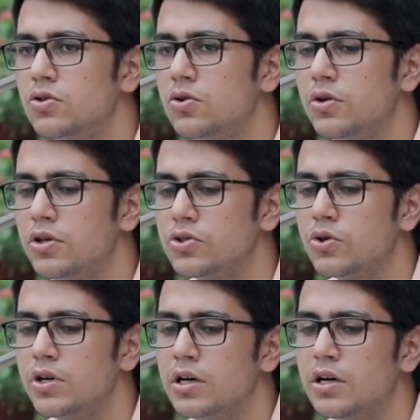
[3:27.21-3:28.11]
So you
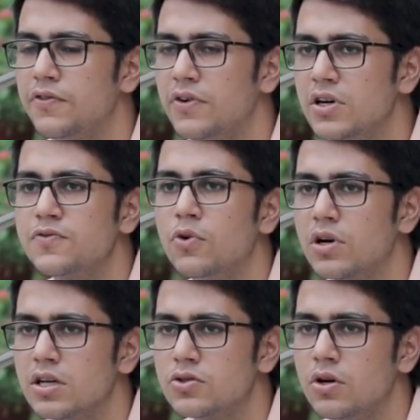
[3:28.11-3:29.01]
should first
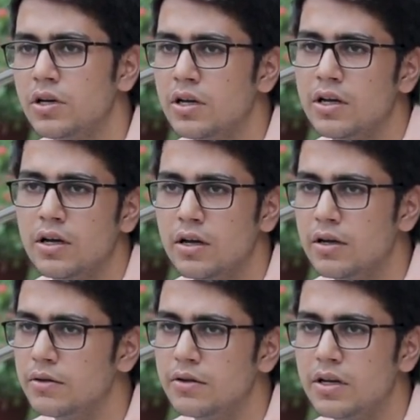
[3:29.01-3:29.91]
focus on
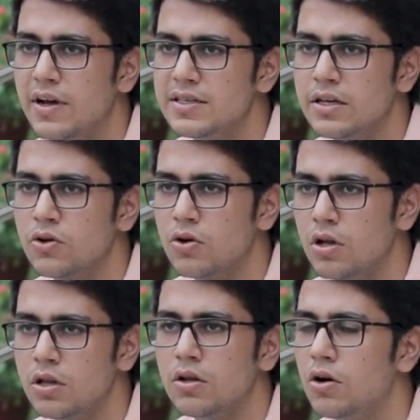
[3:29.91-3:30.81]
revising
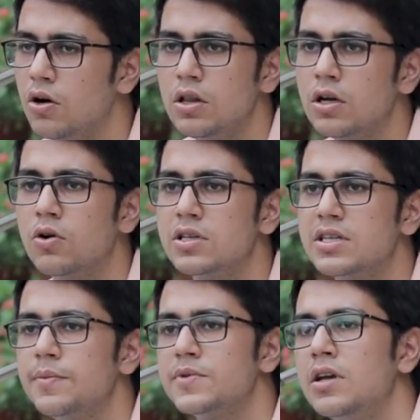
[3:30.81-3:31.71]
all the
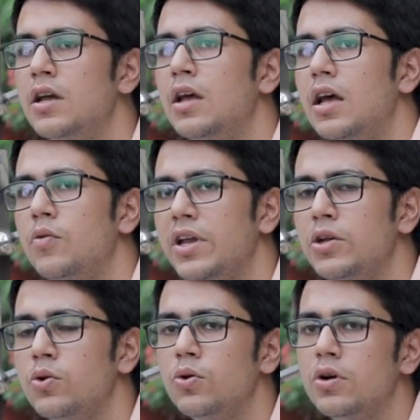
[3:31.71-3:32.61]
concepts, and when
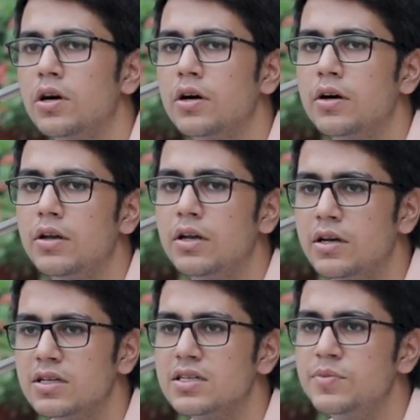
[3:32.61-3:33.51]
you
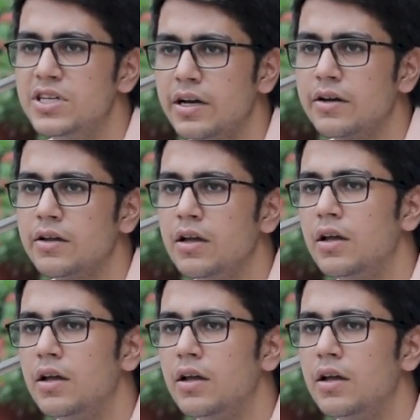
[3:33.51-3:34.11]
learn a subject,